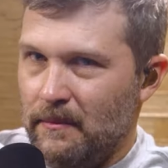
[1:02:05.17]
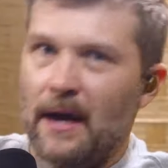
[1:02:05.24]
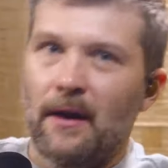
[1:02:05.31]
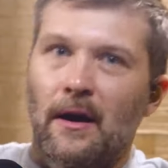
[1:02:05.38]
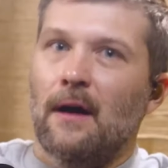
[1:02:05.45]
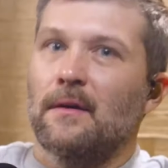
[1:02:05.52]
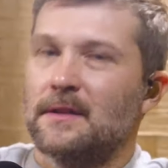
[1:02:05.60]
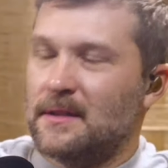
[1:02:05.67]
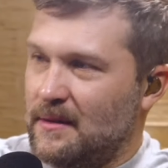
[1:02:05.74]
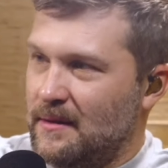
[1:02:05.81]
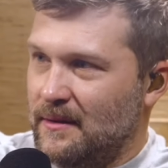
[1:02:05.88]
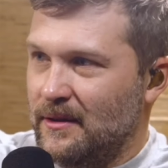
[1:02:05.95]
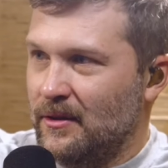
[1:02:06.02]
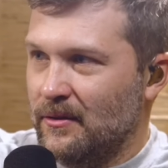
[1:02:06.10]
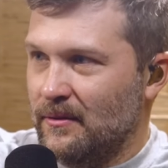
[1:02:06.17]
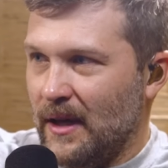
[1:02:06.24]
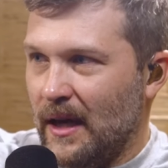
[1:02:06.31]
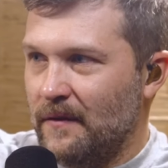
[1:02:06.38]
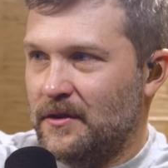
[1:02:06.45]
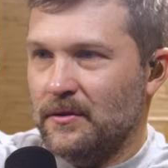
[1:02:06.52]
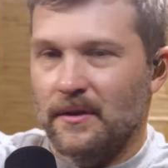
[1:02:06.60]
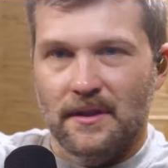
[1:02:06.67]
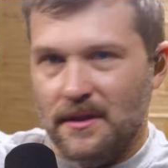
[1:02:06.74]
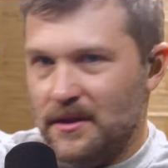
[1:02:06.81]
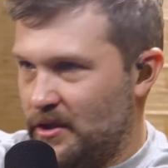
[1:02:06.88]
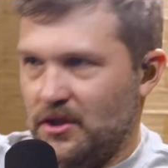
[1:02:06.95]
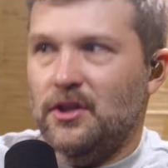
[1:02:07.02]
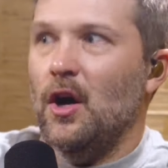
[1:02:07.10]
matter how it's your life choices.
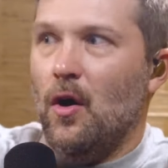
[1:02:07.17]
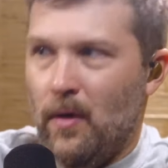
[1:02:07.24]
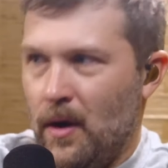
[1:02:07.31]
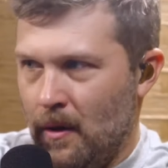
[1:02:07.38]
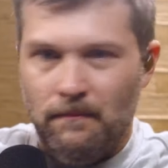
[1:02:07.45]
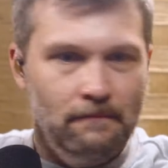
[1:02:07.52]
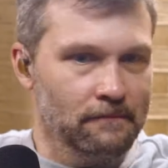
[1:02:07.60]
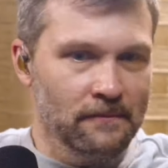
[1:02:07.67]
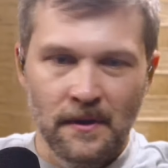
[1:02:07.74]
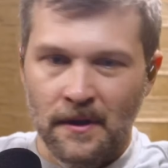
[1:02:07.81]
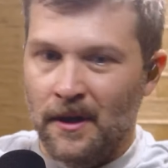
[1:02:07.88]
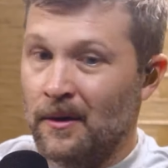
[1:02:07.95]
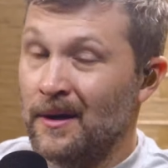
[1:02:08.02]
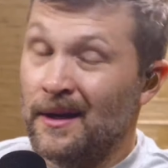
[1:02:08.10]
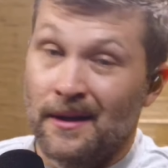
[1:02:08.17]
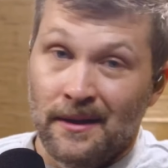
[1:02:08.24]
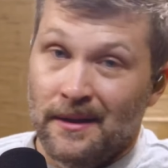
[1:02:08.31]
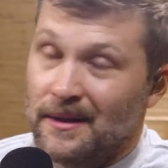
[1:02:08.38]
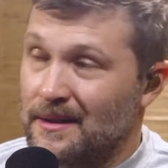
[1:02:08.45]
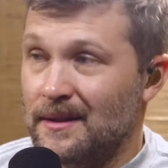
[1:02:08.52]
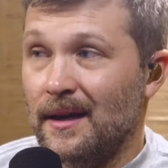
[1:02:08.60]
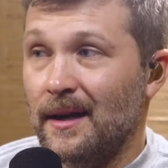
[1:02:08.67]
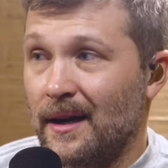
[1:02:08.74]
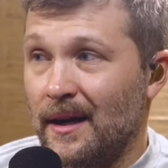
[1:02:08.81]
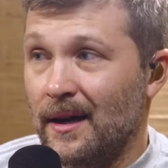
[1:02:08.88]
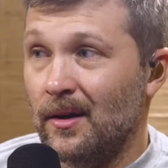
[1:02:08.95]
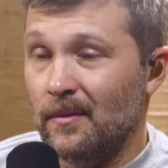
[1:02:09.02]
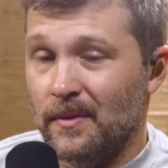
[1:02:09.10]
Just yes. go, go, go. It's not going
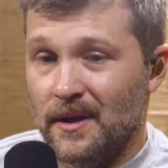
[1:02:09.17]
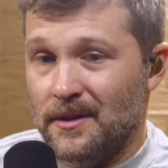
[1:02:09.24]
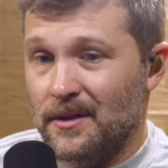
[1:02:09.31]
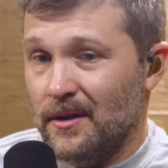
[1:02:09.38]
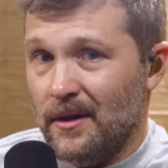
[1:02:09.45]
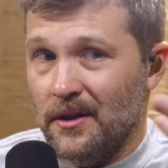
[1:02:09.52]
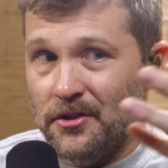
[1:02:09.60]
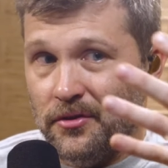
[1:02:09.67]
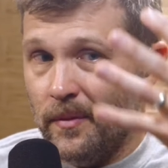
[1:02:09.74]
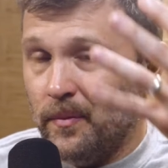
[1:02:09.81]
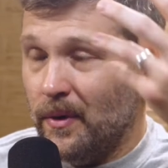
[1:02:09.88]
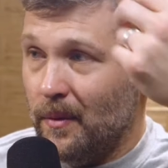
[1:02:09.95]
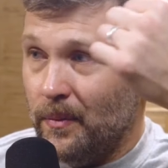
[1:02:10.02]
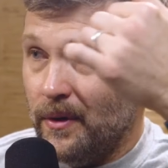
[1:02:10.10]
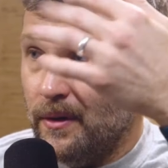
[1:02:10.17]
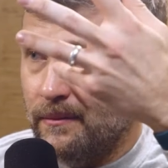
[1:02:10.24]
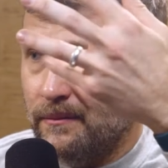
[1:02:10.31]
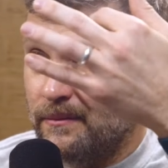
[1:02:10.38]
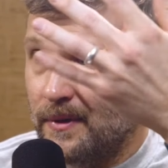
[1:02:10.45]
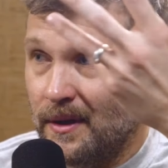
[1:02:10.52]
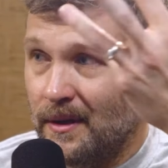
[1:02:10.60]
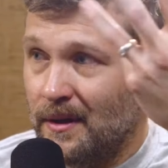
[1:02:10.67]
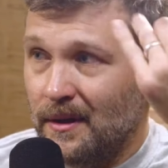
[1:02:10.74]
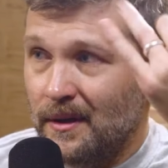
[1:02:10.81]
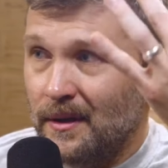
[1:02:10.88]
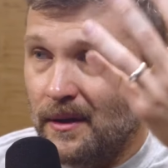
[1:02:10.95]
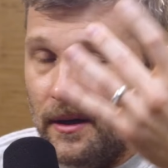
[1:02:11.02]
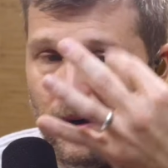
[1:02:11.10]
to help because you're going to trip up on
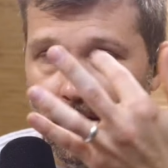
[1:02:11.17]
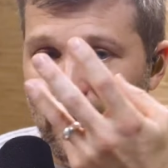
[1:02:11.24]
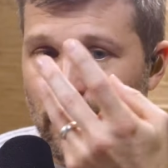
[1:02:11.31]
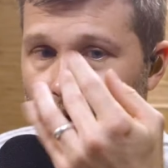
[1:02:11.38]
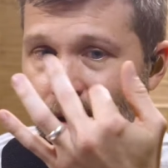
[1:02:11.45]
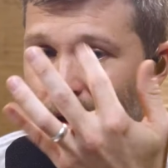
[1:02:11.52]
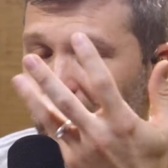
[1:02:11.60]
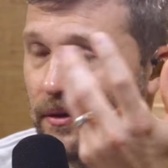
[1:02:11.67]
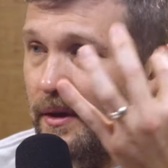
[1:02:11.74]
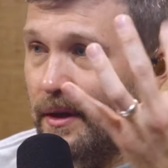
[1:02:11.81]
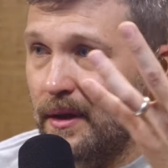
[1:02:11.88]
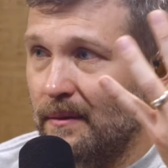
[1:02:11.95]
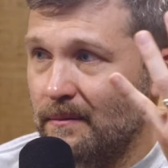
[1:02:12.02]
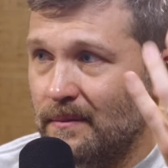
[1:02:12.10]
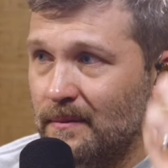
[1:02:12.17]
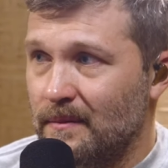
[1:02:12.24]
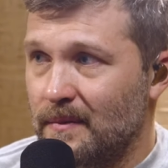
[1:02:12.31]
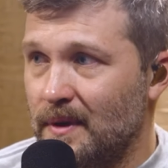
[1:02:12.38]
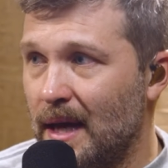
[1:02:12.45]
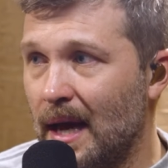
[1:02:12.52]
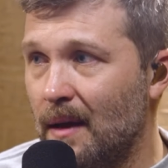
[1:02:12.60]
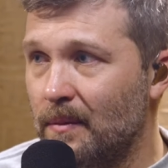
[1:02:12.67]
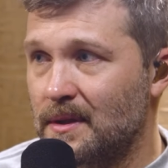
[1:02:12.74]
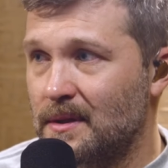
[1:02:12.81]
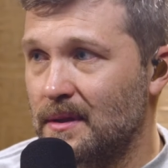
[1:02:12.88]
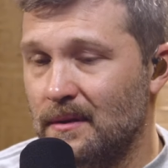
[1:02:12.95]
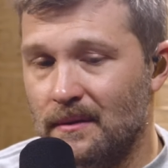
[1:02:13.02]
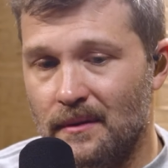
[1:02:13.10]
yes on your unhealthy habits
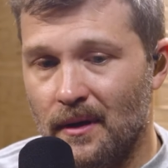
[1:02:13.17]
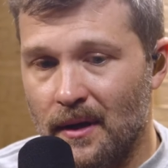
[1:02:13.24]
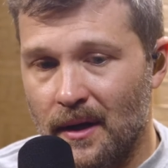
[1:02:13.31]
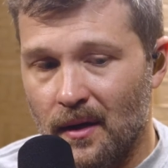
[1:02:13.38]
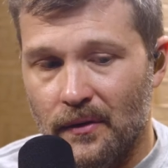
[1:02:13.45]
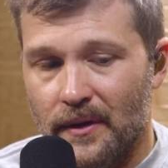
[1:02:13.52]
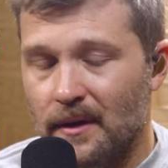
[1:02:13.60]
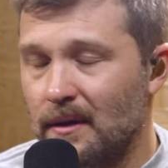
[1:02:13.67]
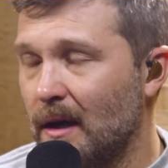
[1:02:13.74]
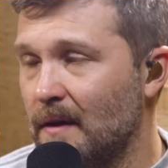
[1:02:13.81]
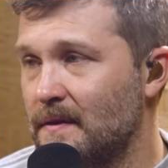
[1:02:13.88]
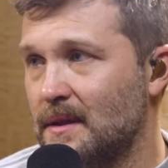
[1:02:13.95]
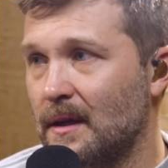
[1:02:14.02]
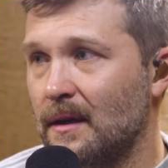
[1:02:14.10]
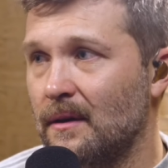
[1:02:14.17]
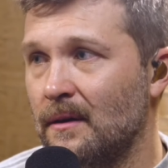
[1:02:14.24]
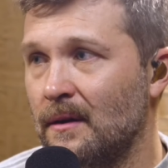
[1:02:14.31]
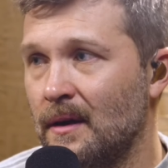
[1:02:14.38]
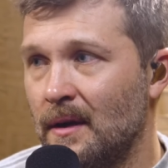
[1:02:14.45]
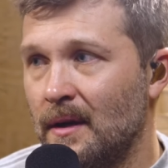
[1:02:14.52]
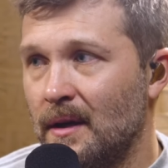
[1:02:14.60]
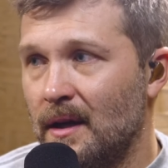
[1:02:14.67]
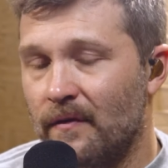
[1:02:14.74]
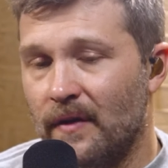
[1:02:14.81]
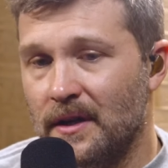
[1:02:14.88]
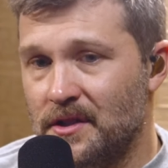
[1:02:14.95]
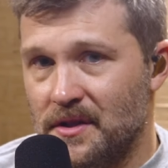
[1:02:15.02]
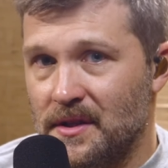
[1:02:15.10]
and yeah. unhealthy lifestyle if
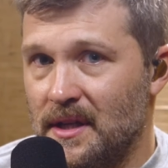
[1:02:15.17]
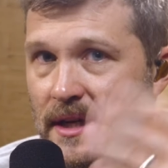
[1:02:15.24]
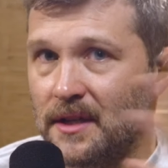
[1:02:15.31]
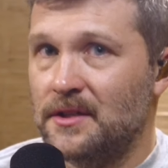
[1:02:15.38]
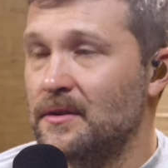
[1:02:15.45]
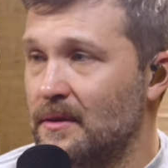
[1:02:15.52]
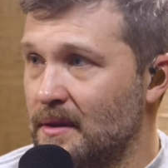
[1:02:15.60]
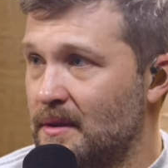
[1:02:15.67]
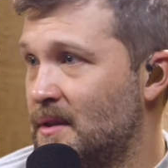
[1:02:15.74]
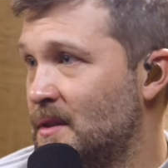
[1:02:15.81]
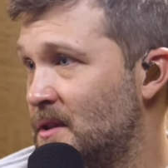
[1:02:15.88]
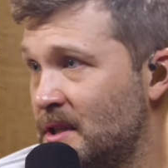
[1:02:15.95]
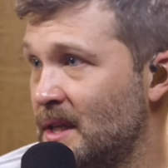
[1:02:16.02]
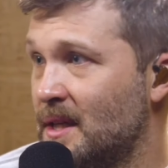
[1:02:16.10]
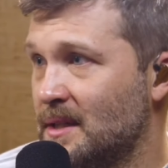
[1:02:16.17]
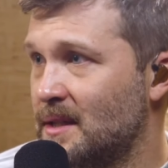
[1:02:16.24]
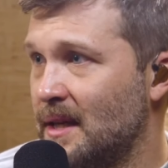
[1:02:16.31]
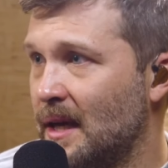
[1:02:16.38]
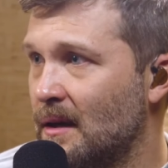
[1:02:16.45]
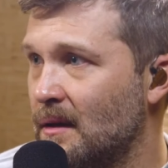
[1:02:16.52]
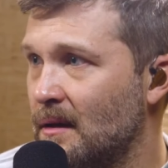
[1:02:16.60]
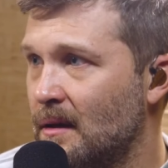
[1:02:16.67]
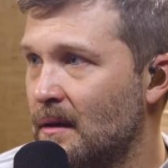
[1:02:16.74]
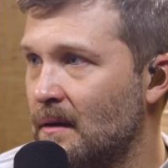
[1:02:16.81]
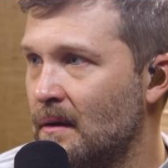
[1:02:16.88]
I just get you to Tajikistan, you know?